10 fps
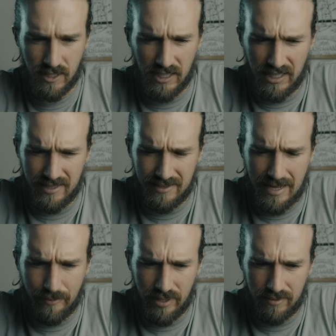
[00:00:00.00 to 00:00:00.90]
Unless it's
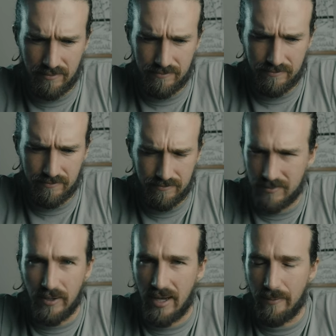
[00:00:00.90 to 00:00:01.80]
that button.
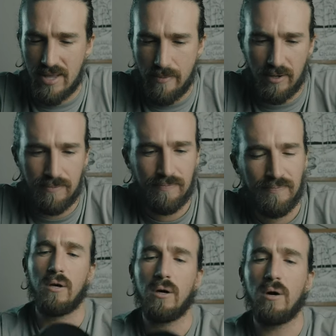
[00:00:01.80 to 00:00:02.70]
No, it can't be that button.
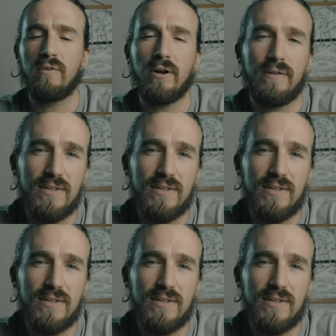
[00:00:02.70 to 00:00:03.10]
Over here on